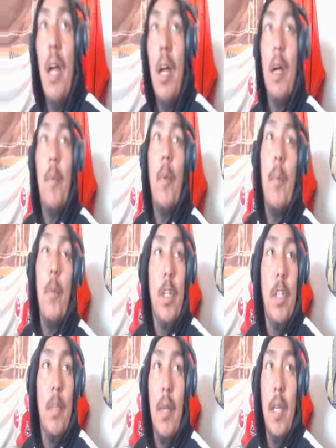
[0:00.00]
Okay, Black
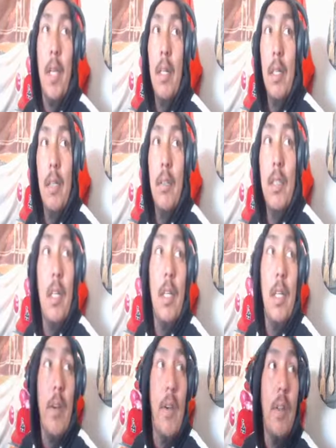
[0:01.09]
Chuck Taylors.
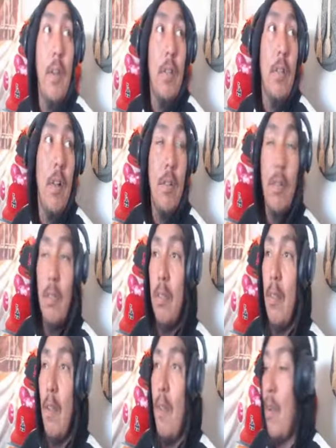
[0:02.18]
Yonte trying to do
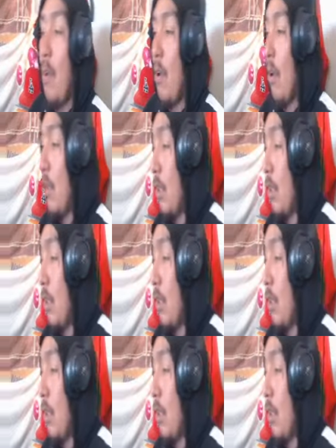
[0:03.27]
it major.